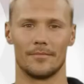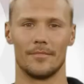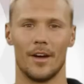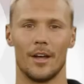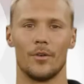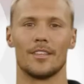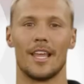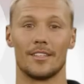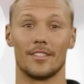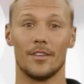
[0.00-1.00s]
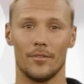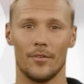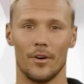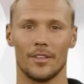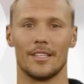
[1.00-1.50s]
Final tests
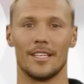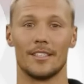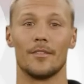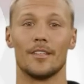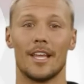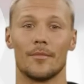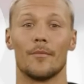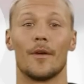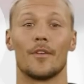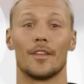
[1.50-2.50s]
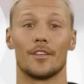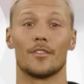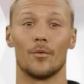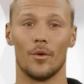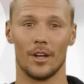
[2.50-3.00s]
confirm the system's capabilities
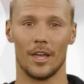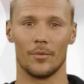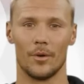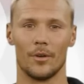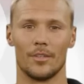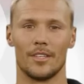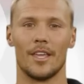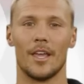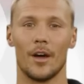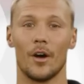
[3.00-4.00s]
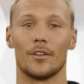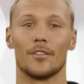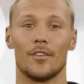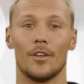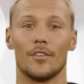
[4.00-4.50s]
to work on loose,
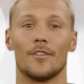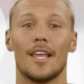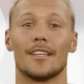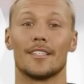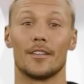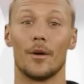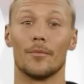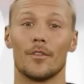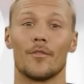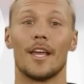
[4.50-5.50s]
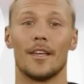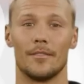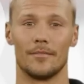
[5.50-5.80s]
unstructured and sloped terrain.